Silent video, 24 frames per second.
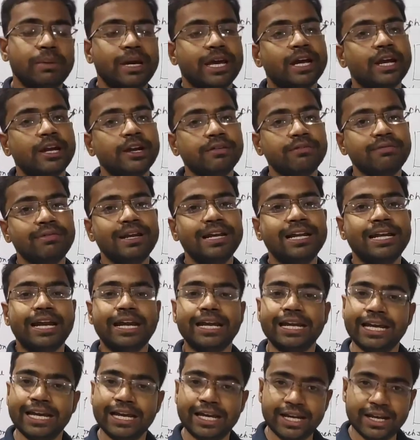magnetic field
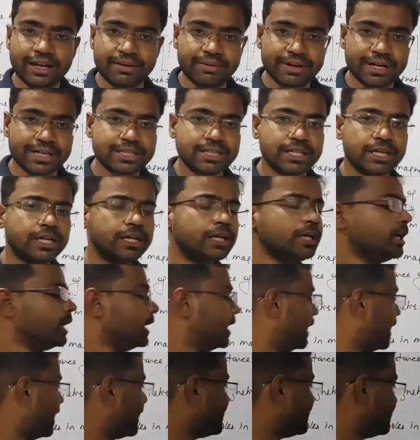and area vector,
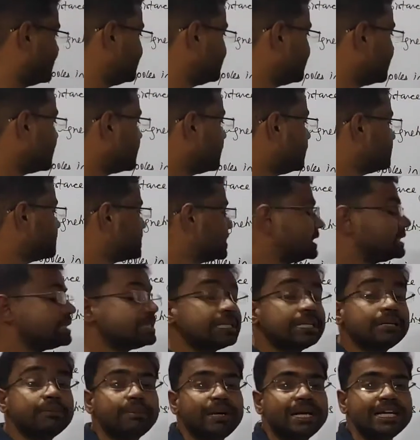and another comes is
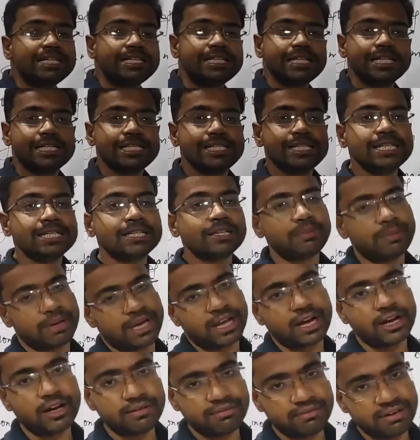by changing the
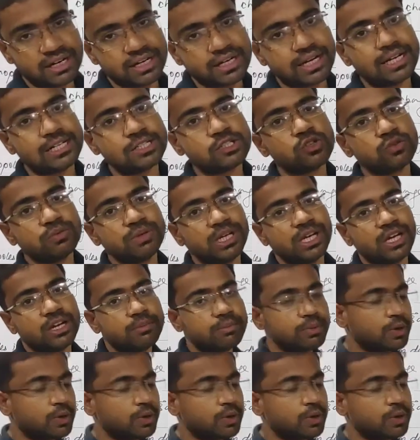magnetic field also we can